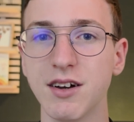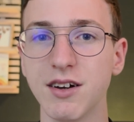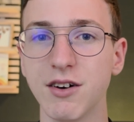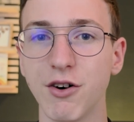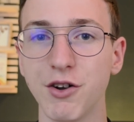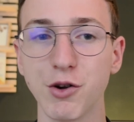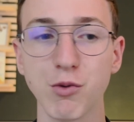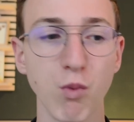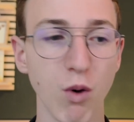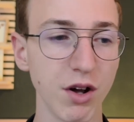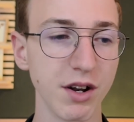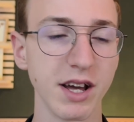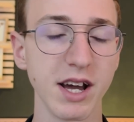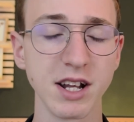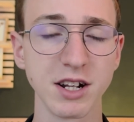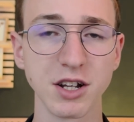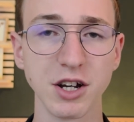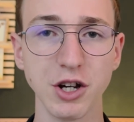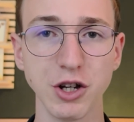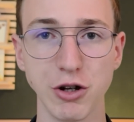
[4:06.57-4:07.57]
On the one
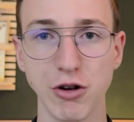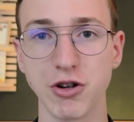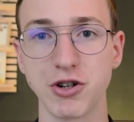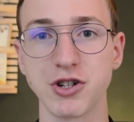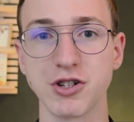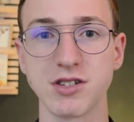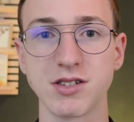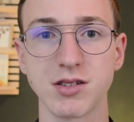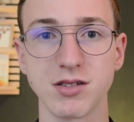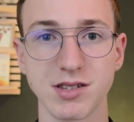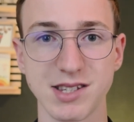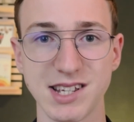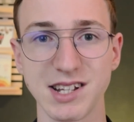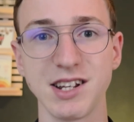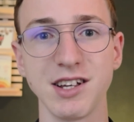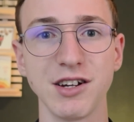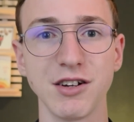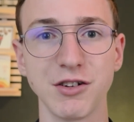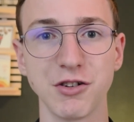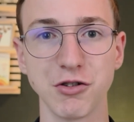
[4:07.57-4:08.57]
hand, you're just
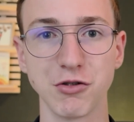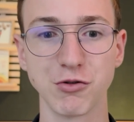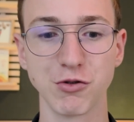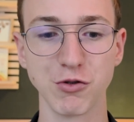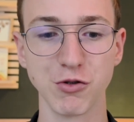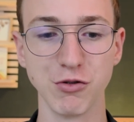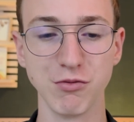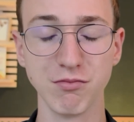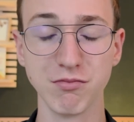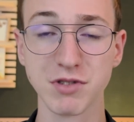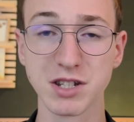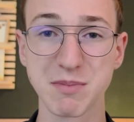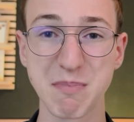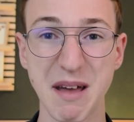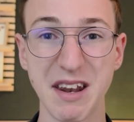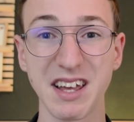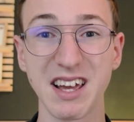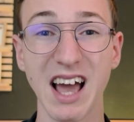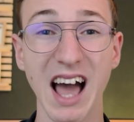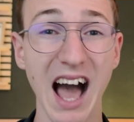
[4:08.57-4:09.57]
sitting in your room,
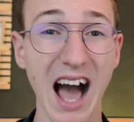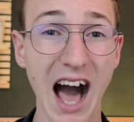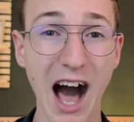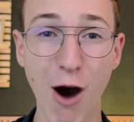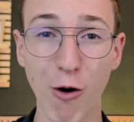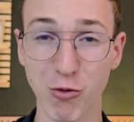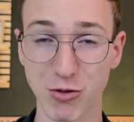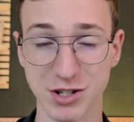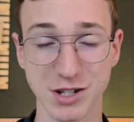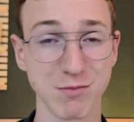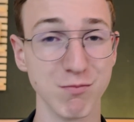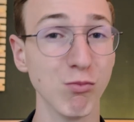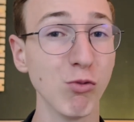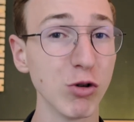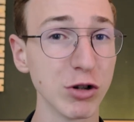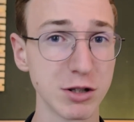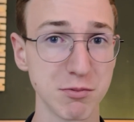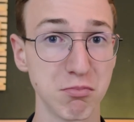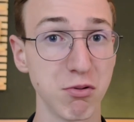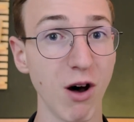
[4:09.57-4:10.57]
spending hours,
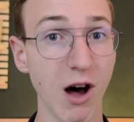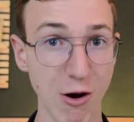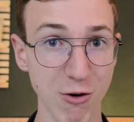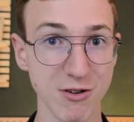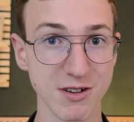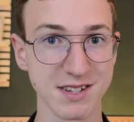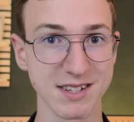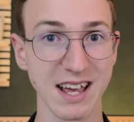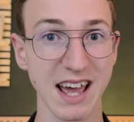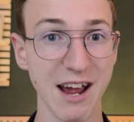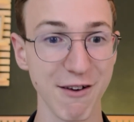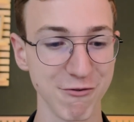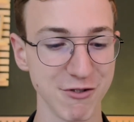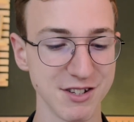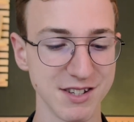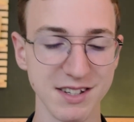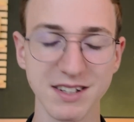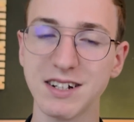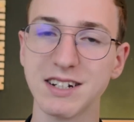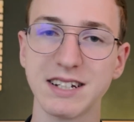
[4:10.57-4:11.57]
multiple hours every
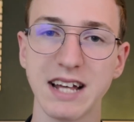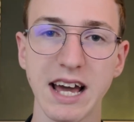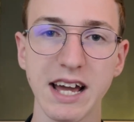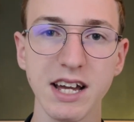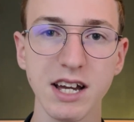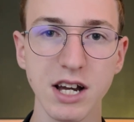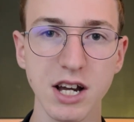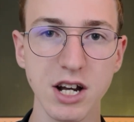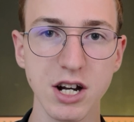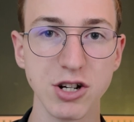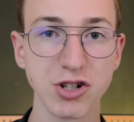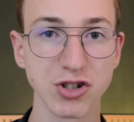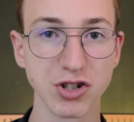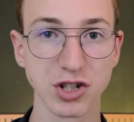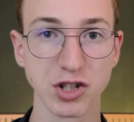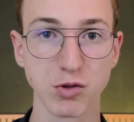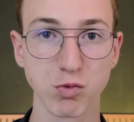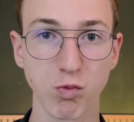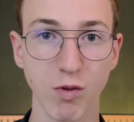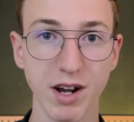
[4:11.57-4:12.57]
single day,
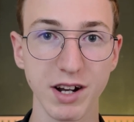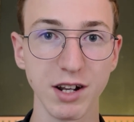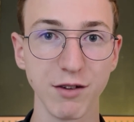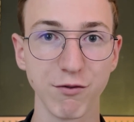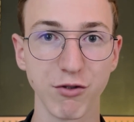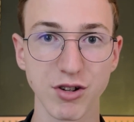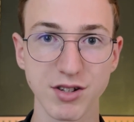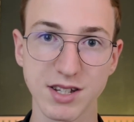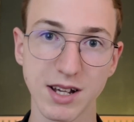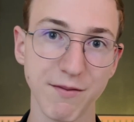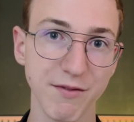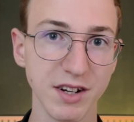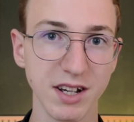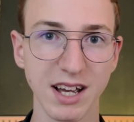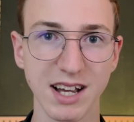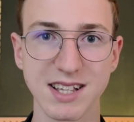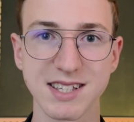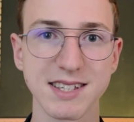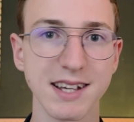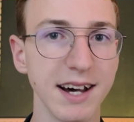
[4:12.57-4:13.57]
just waiting for something
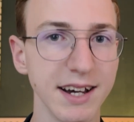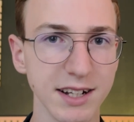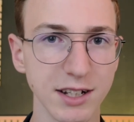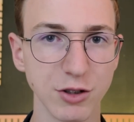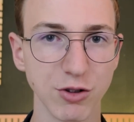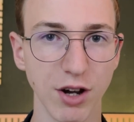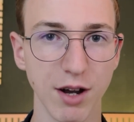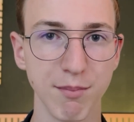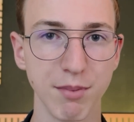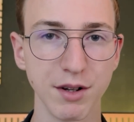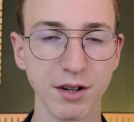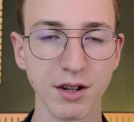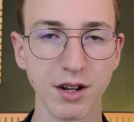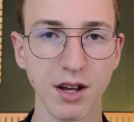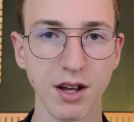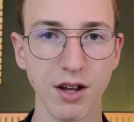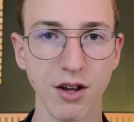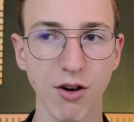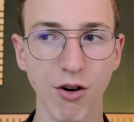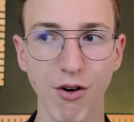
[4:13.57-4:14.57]
exciting to happen.
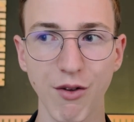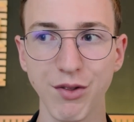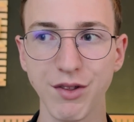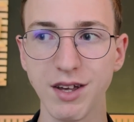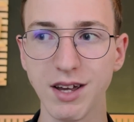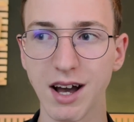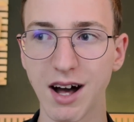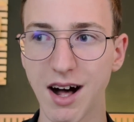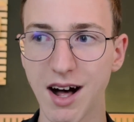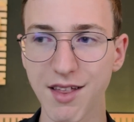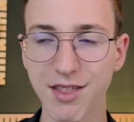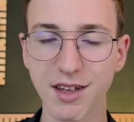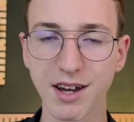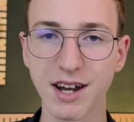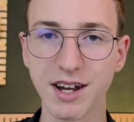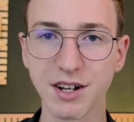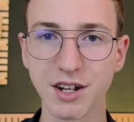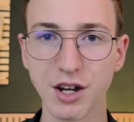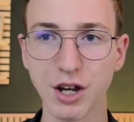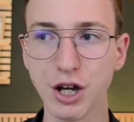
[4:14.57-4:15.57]
On the other
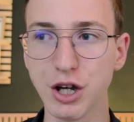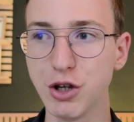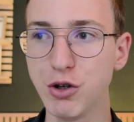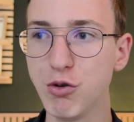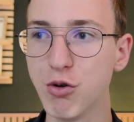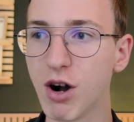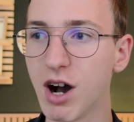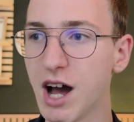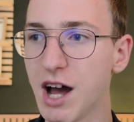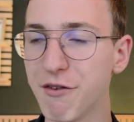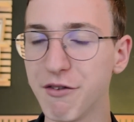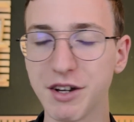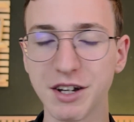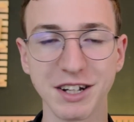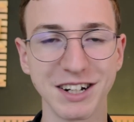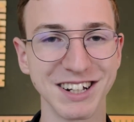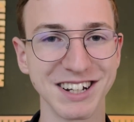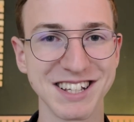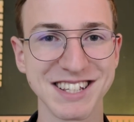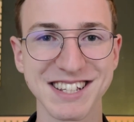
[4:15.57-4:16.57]
hand, you are having
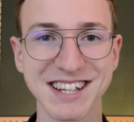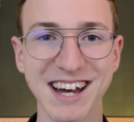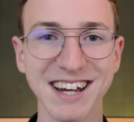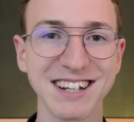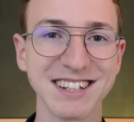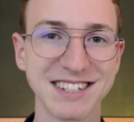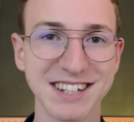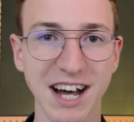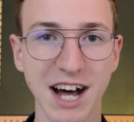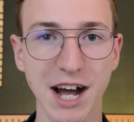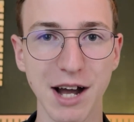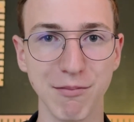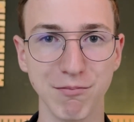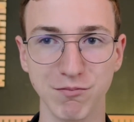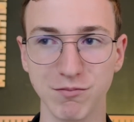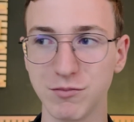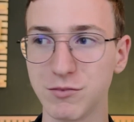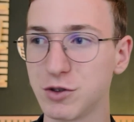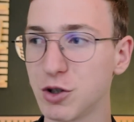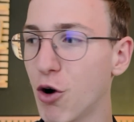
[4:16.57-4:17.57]
an exciting
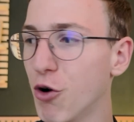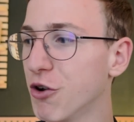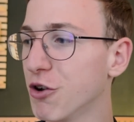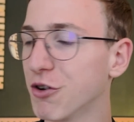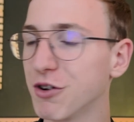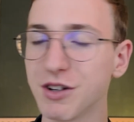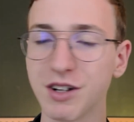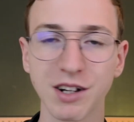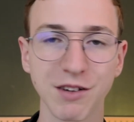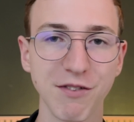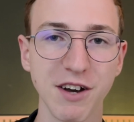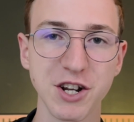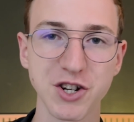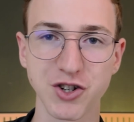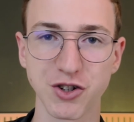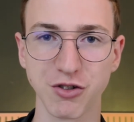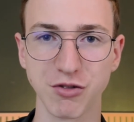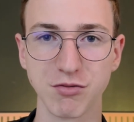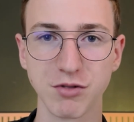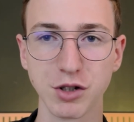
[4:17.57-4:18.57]
time, going on an
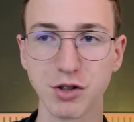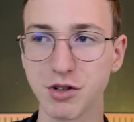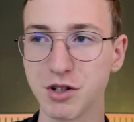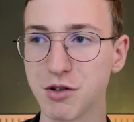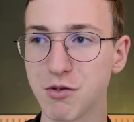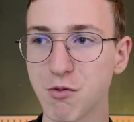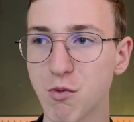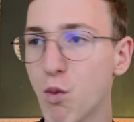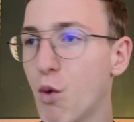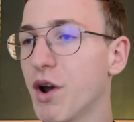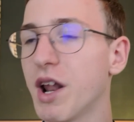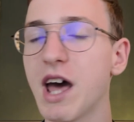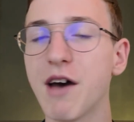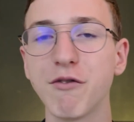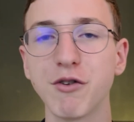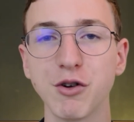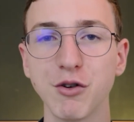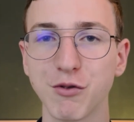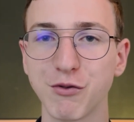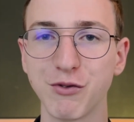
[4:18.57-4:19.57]
adventure, doing
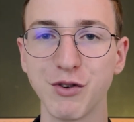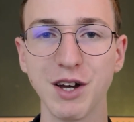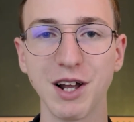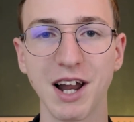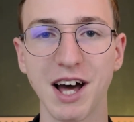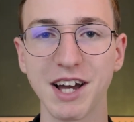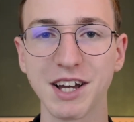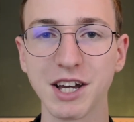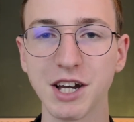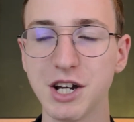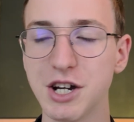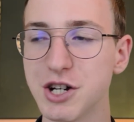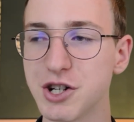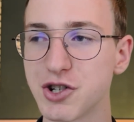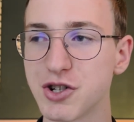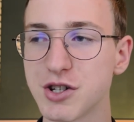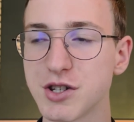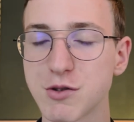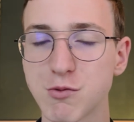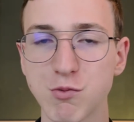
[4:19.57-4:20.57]
whatever you feel like,
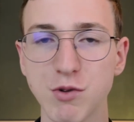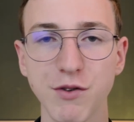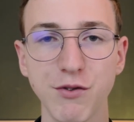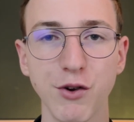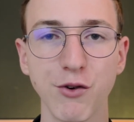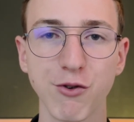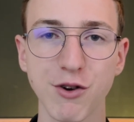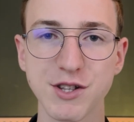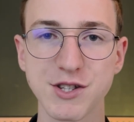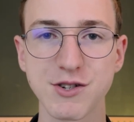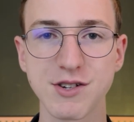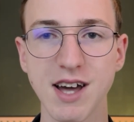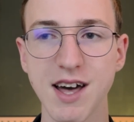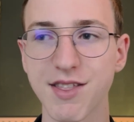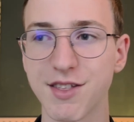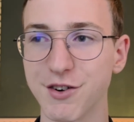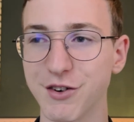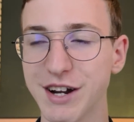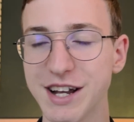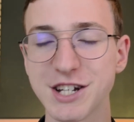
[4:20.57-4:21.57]
just with your friends
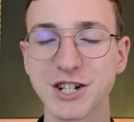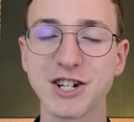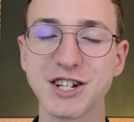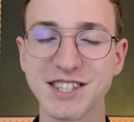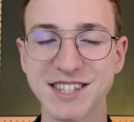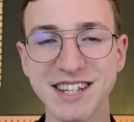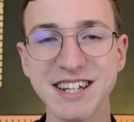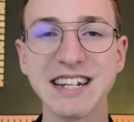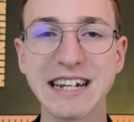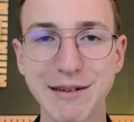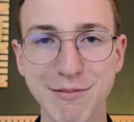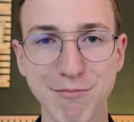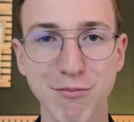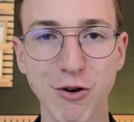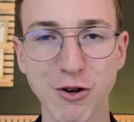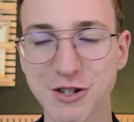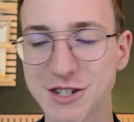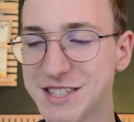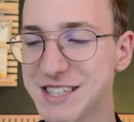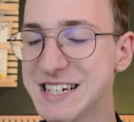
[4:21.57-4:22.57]
together, actually seeing them in
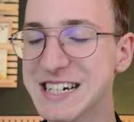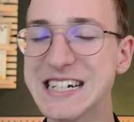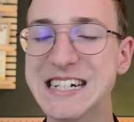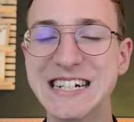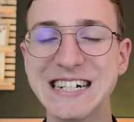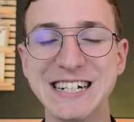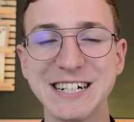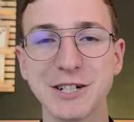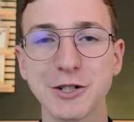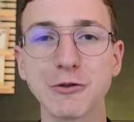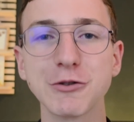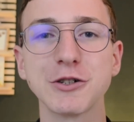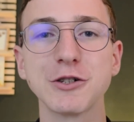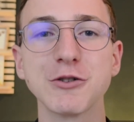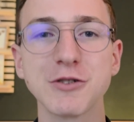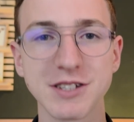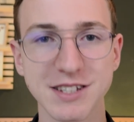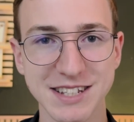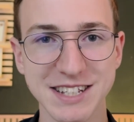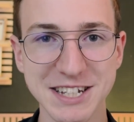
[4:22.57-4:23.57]
person. Don't
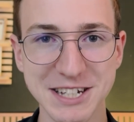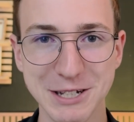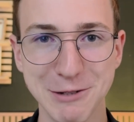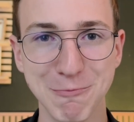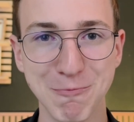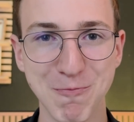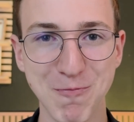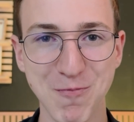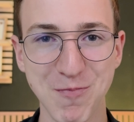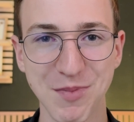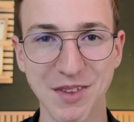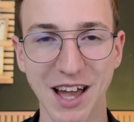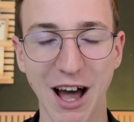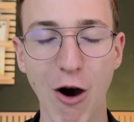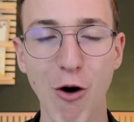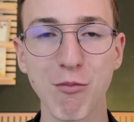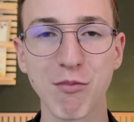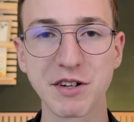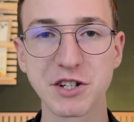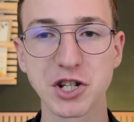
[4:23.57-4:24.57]
you see
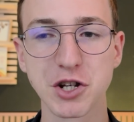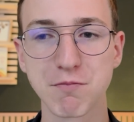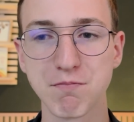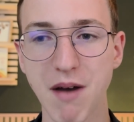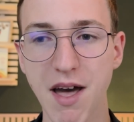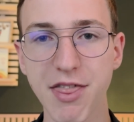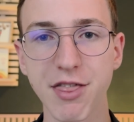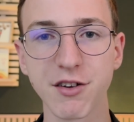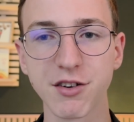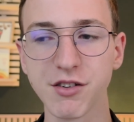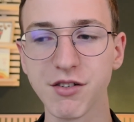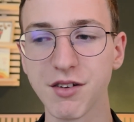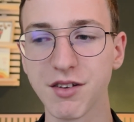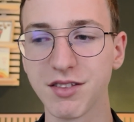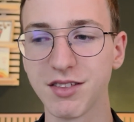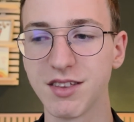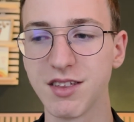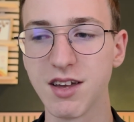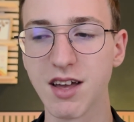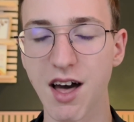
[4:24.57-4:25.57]
how much better
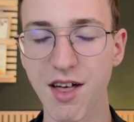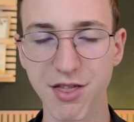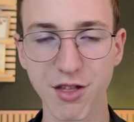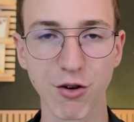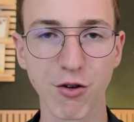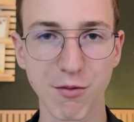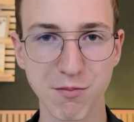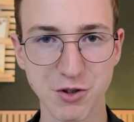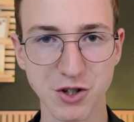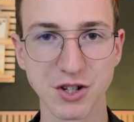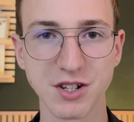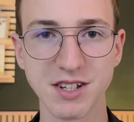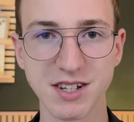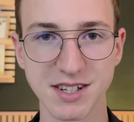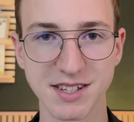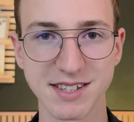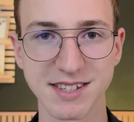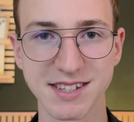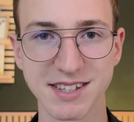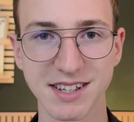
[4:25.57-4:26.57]
the other option
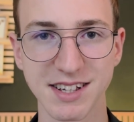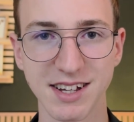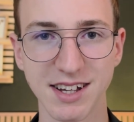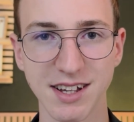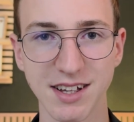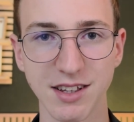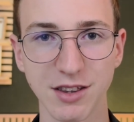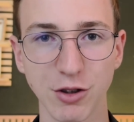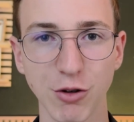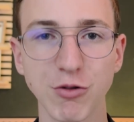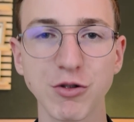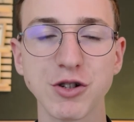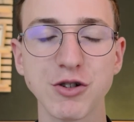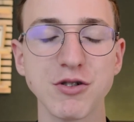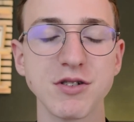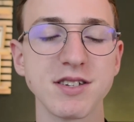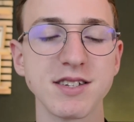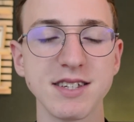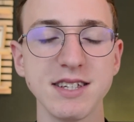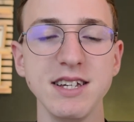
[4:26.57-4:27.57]
is? Don't you
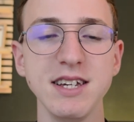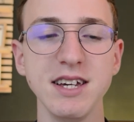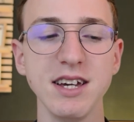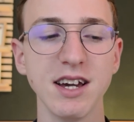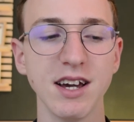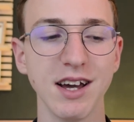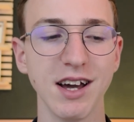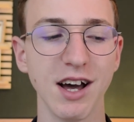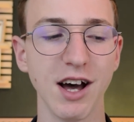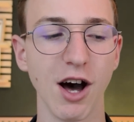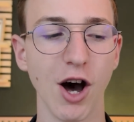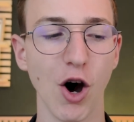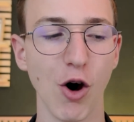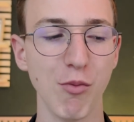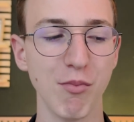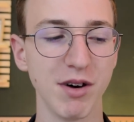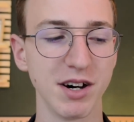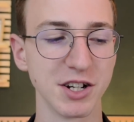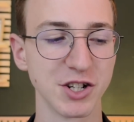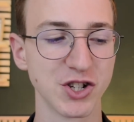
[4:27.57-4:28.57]
see how
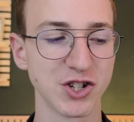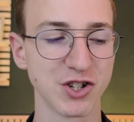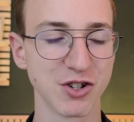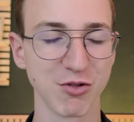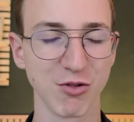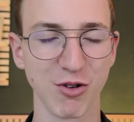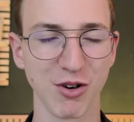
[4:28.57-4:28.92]
much